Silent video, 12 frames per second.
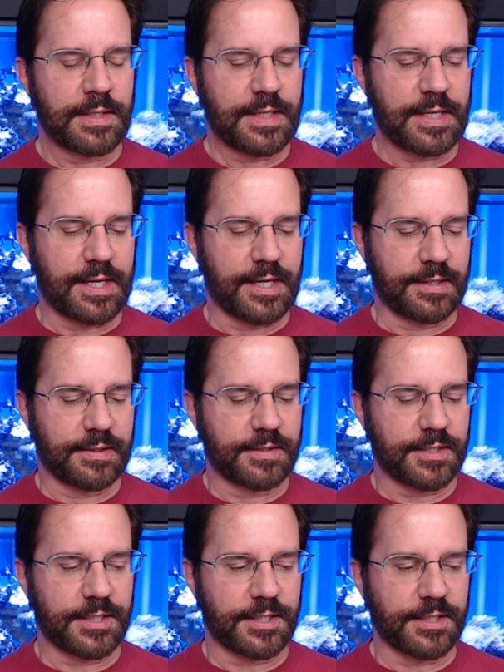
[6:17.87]
And
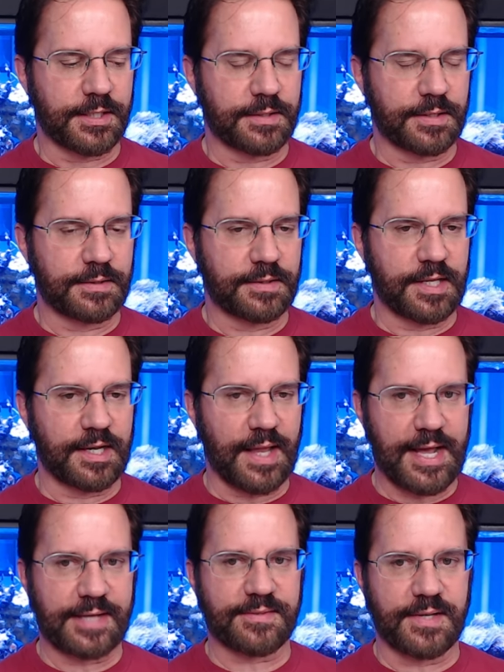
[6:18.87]
then
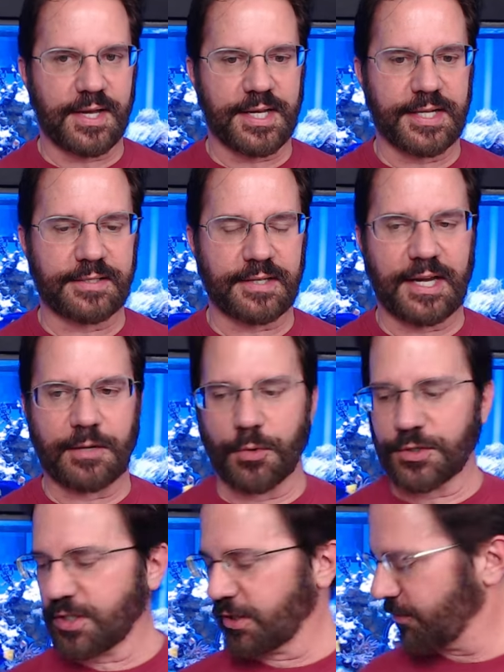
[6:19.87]
last night, I worked on the